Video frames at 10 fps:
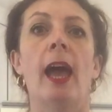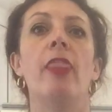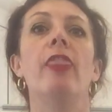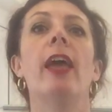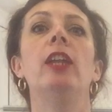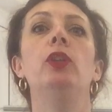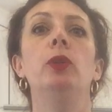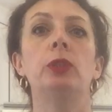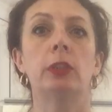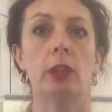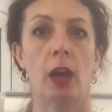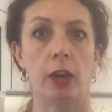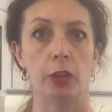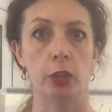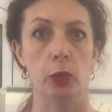and then you
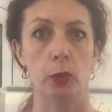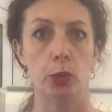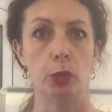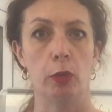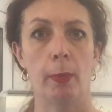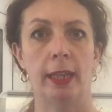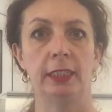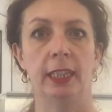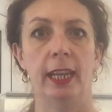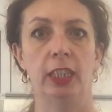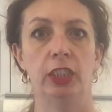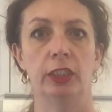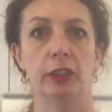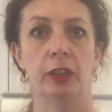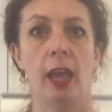start to use your
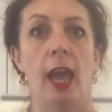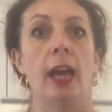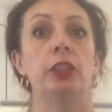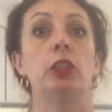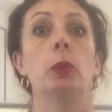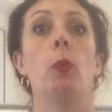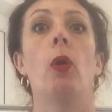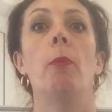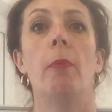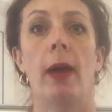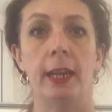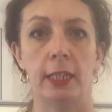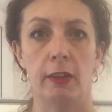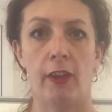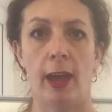imagination as to what might
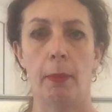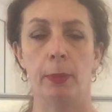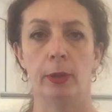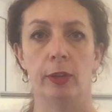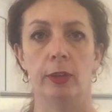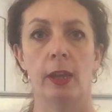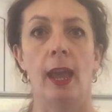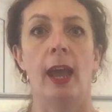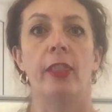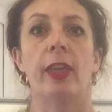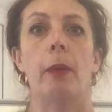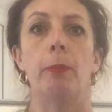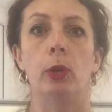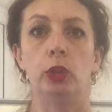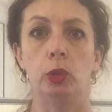have happened, and that
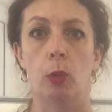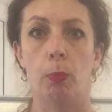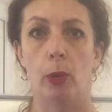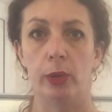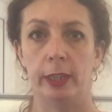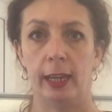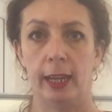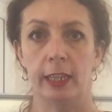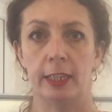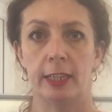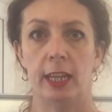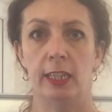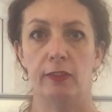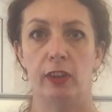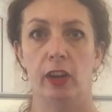puts your body in a
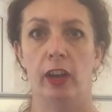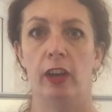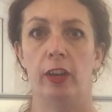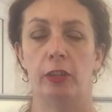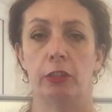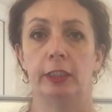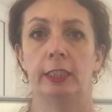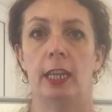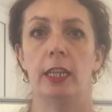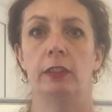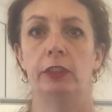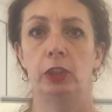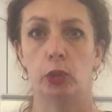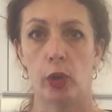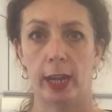state of alert or a state of
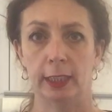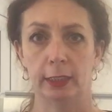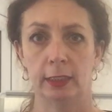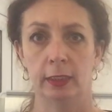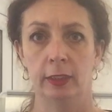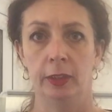stress.